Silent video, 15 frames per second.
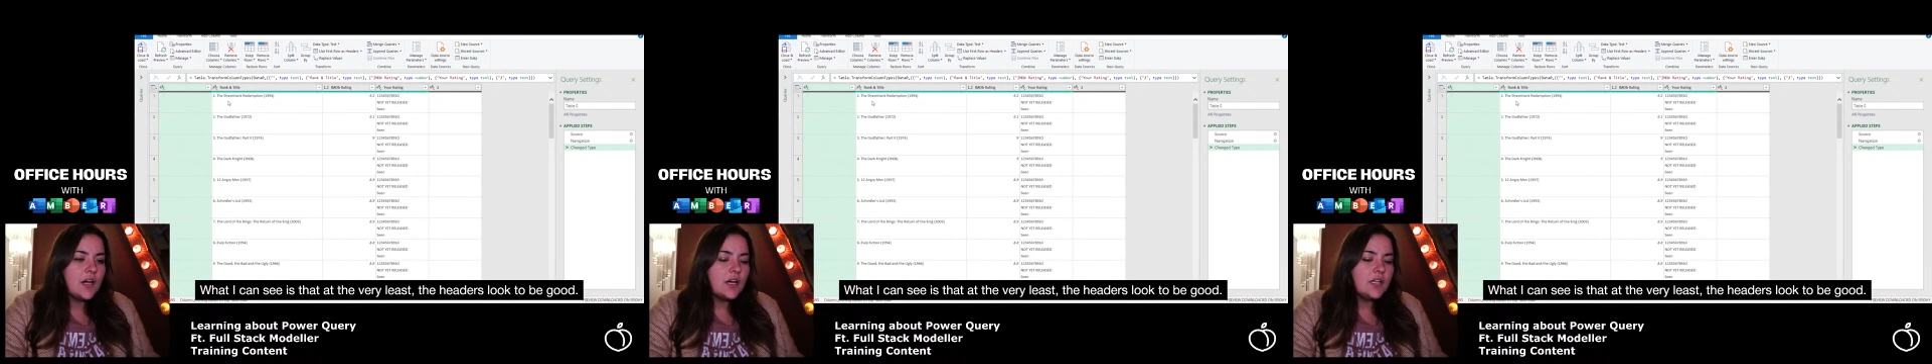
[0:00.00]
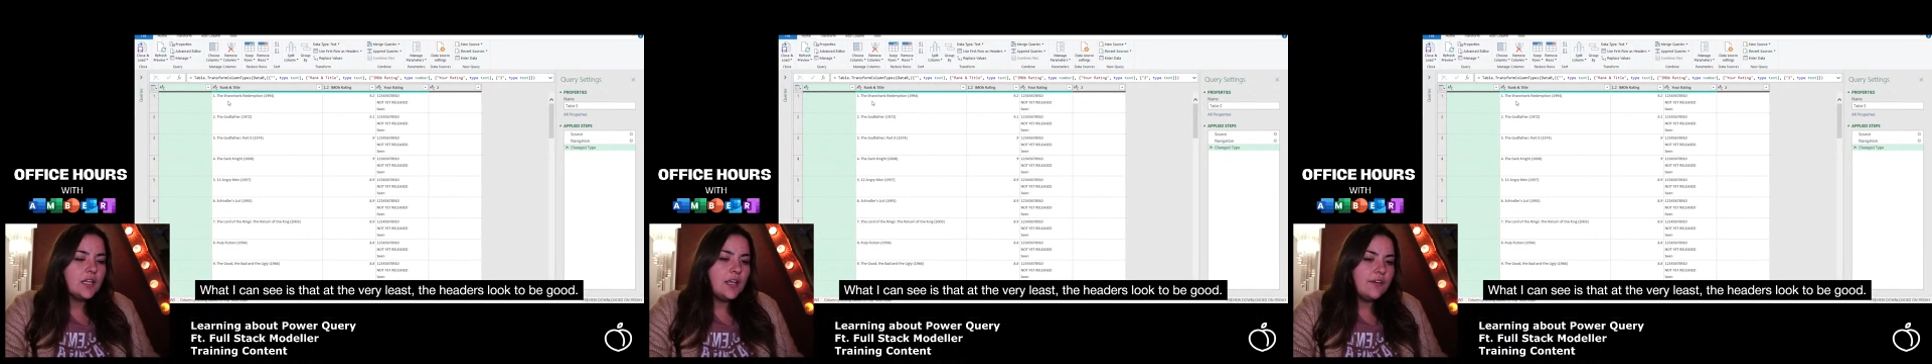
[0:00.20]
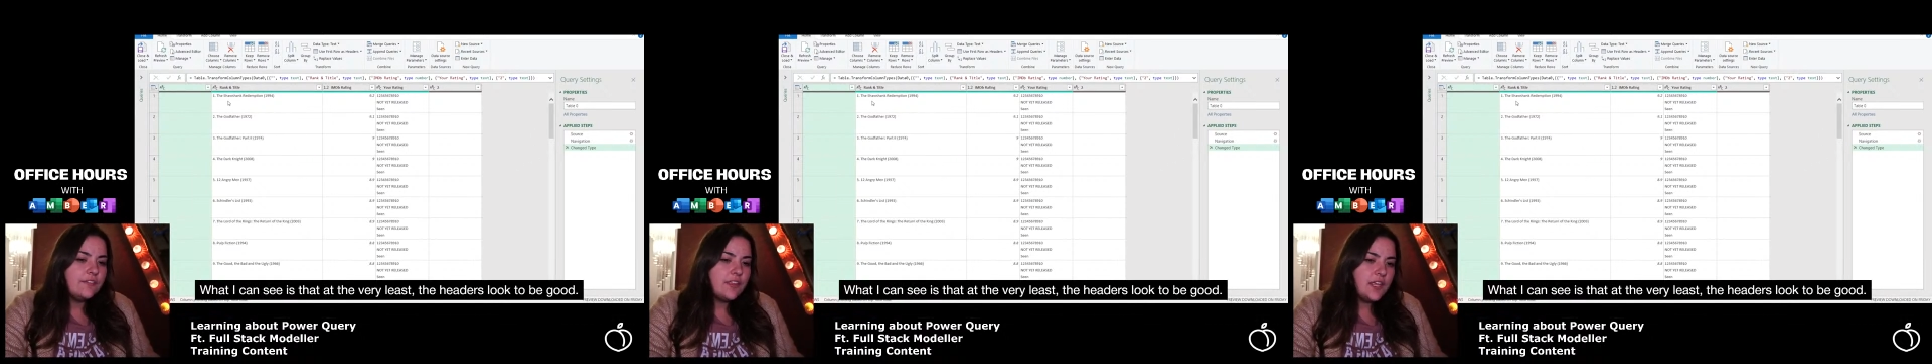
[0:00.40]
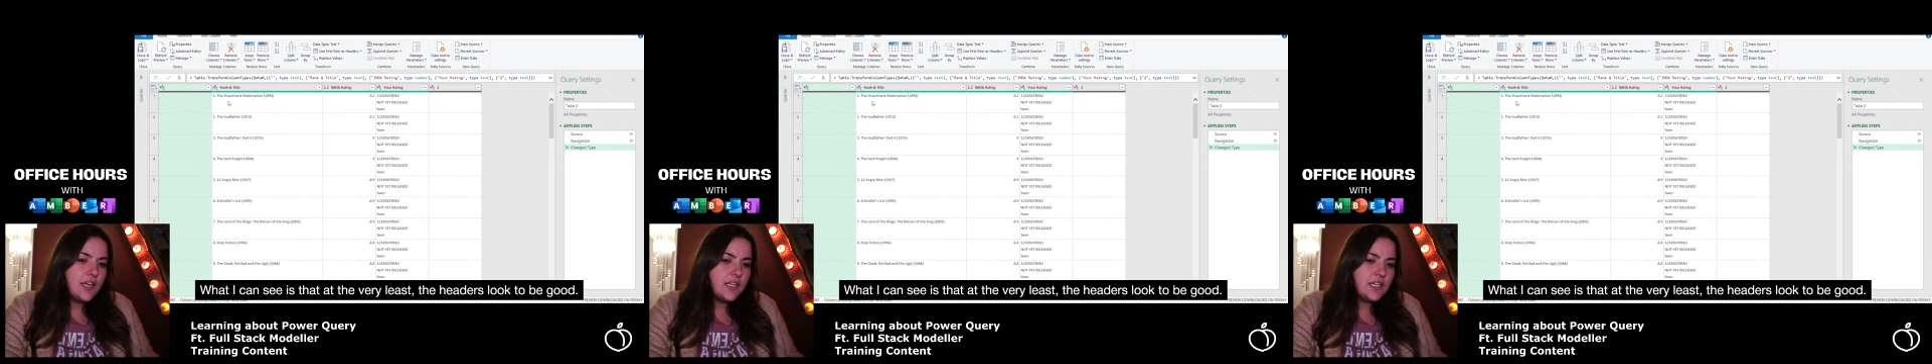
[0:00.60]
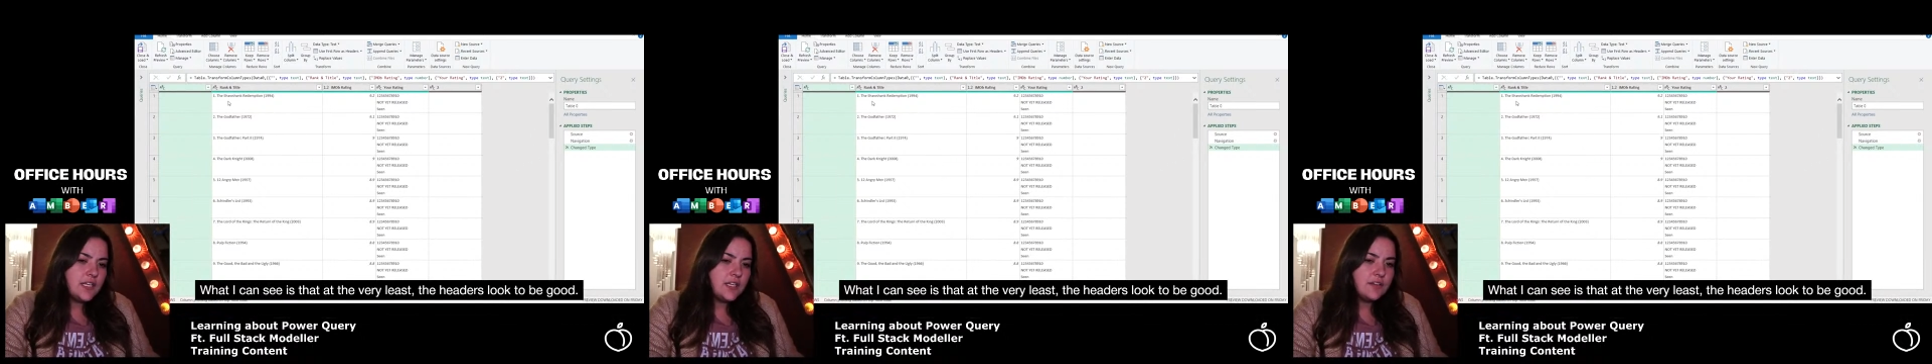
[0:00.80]
Love the
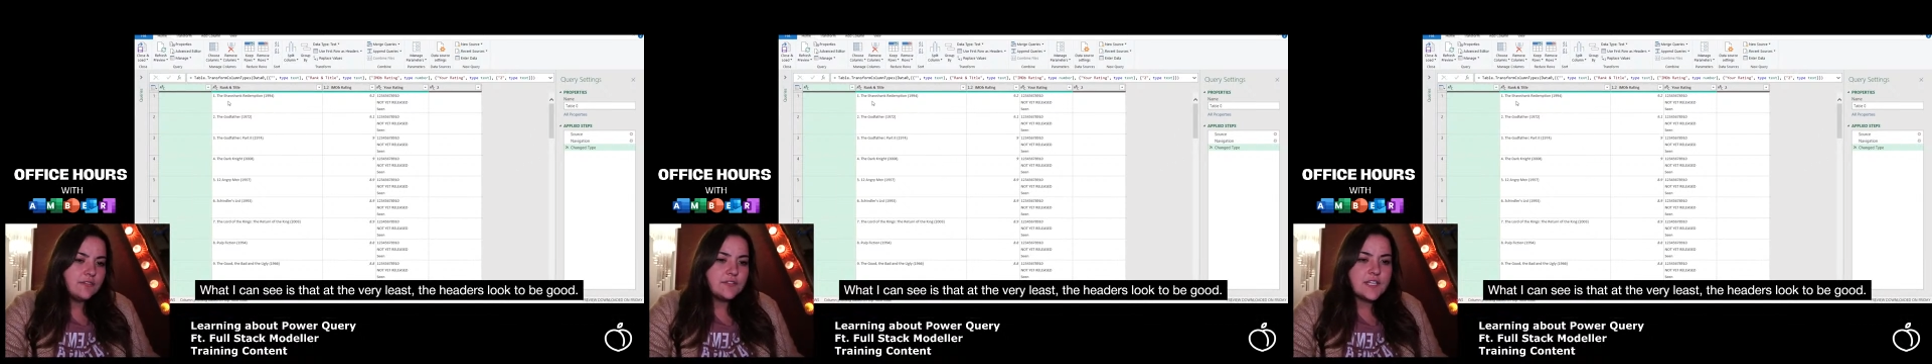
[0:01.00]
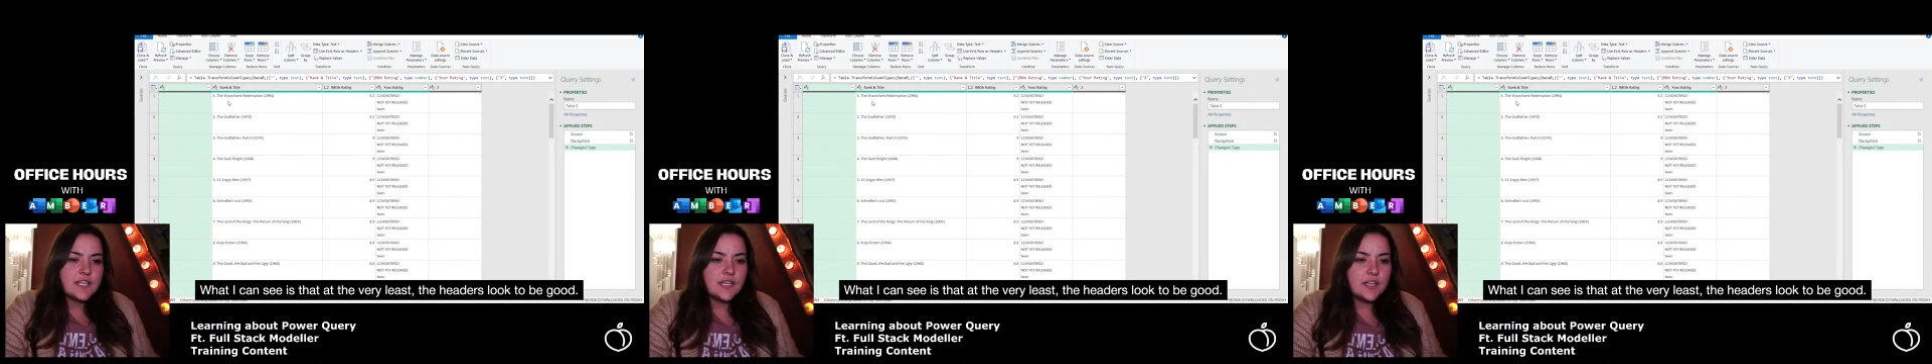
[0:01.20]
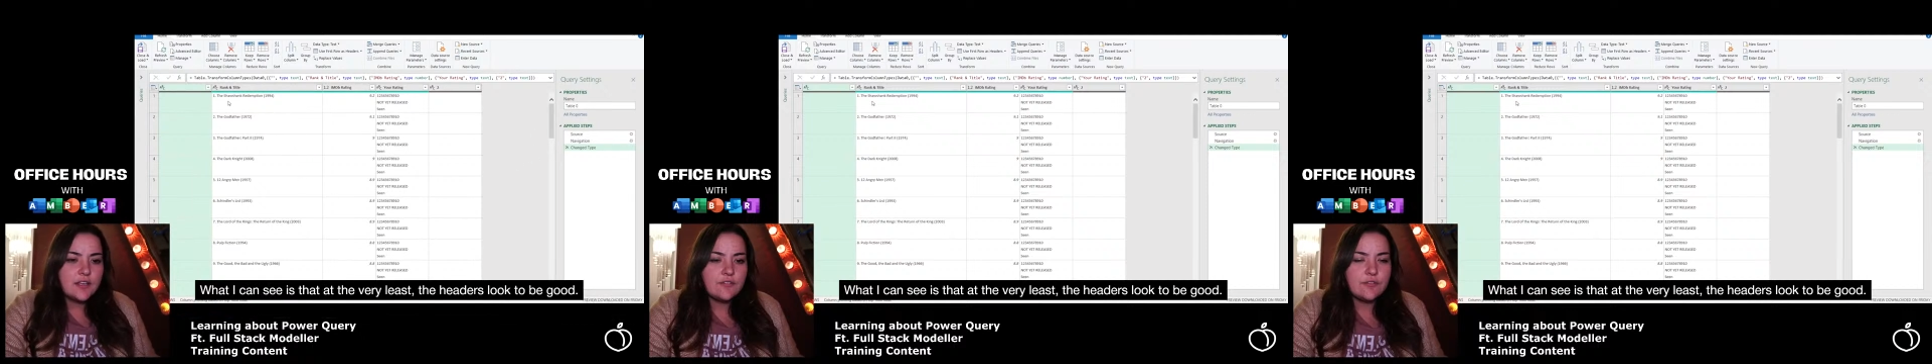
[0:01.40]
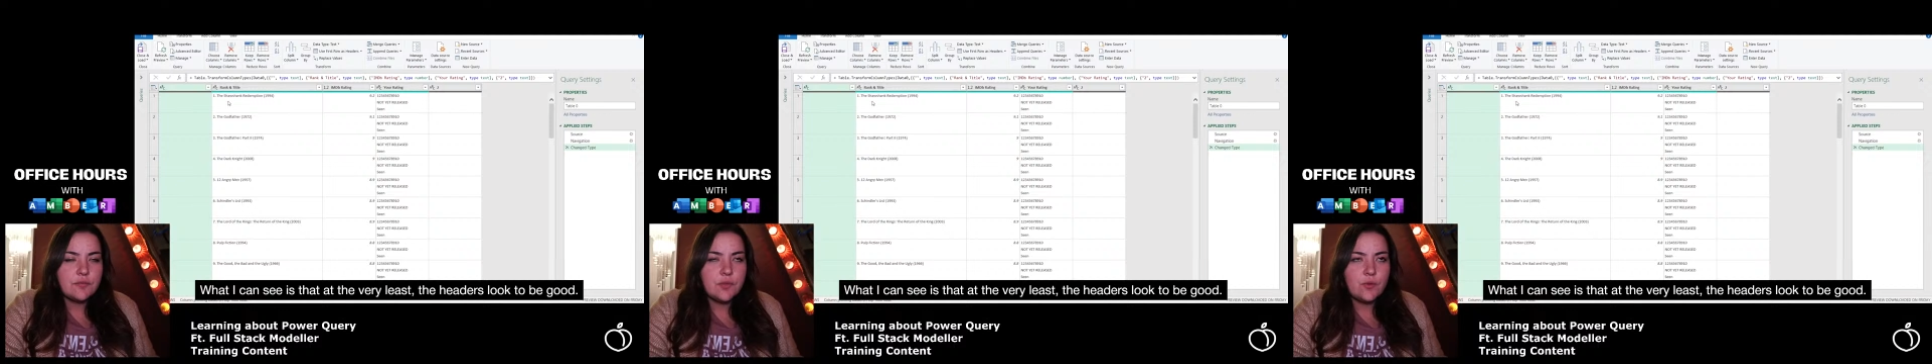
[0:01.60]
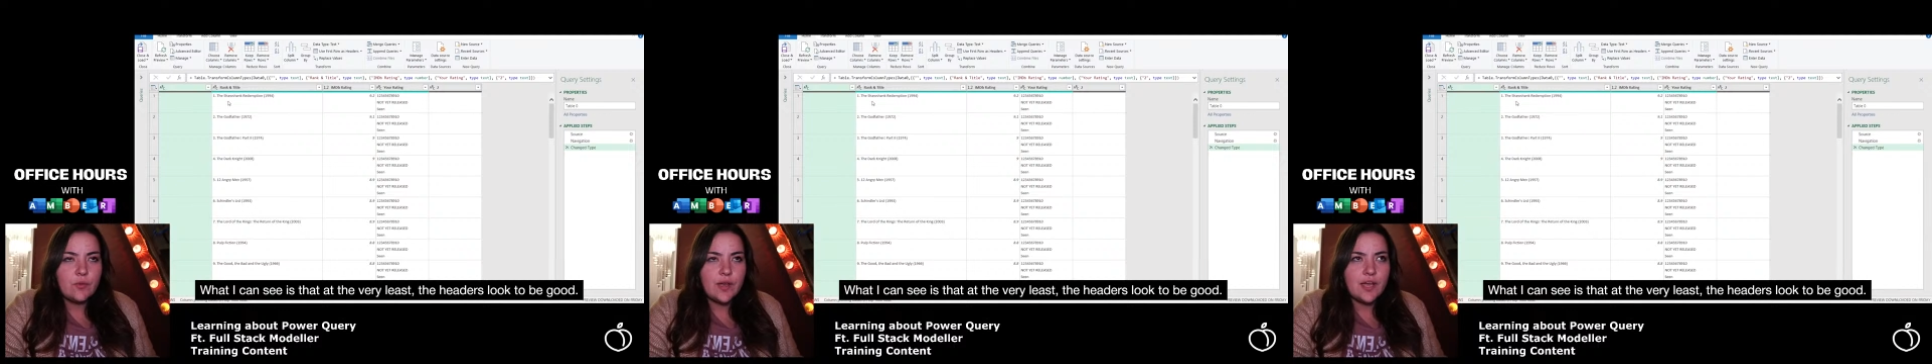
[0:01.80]
idea of taking it from
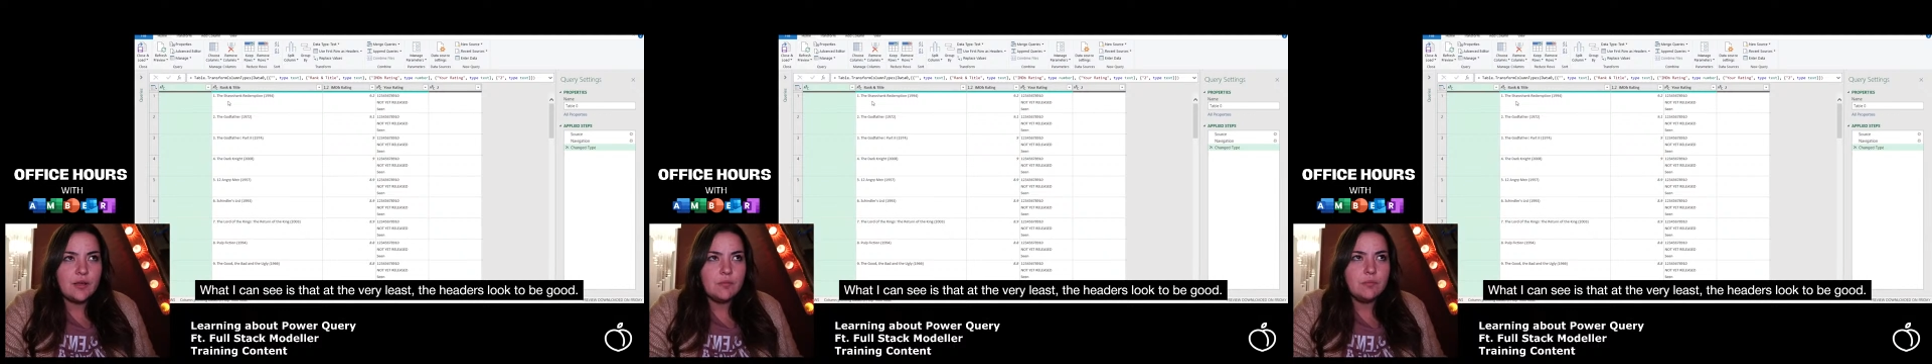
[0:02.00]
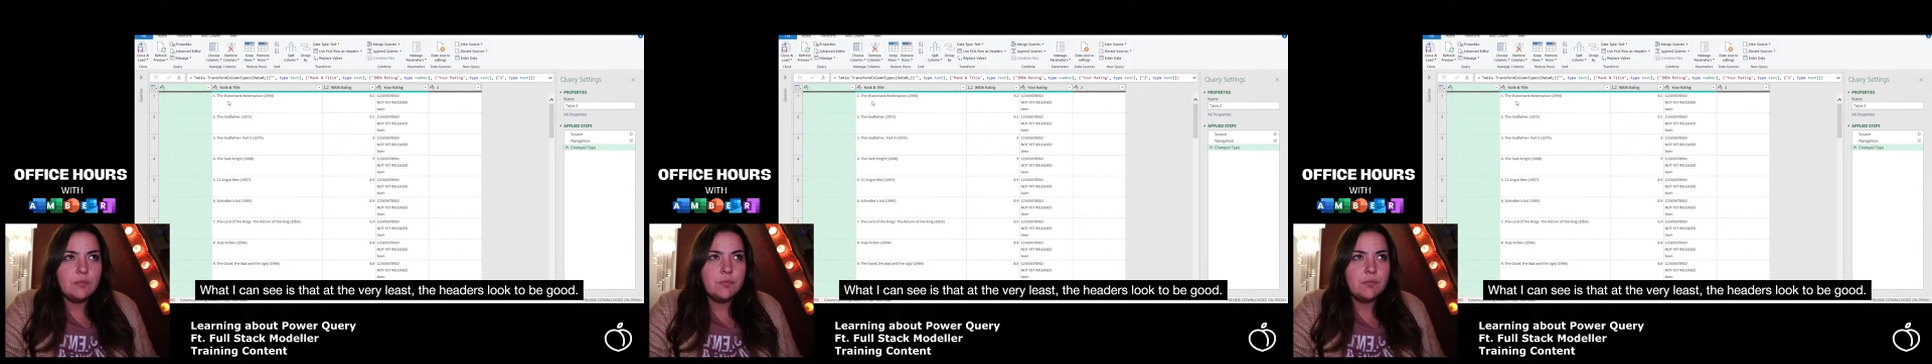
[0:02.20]
the web.